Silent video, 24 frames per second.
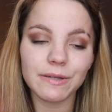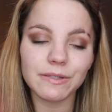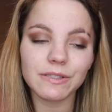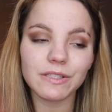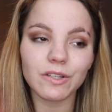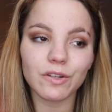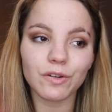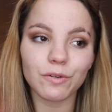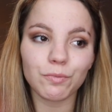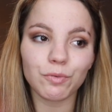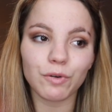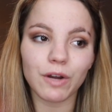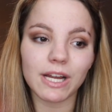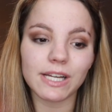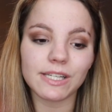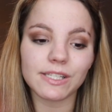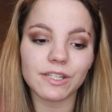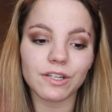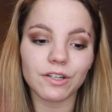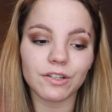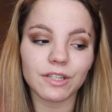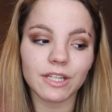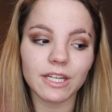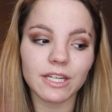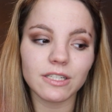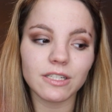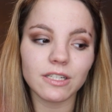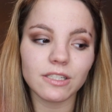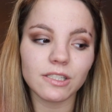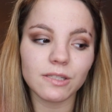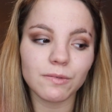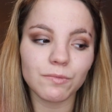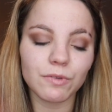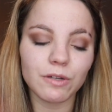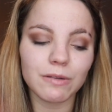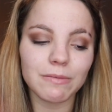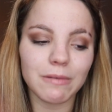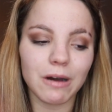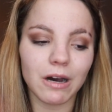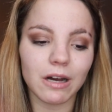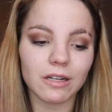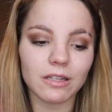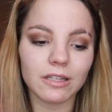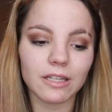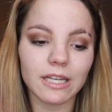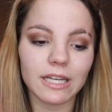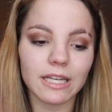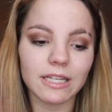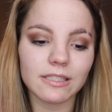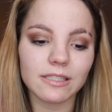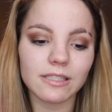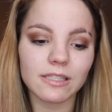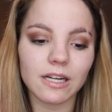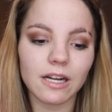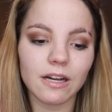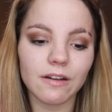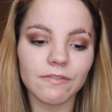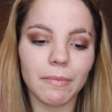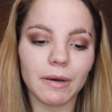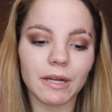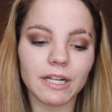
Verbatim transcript: It was a little pricier. They had done some remodeling and stuff,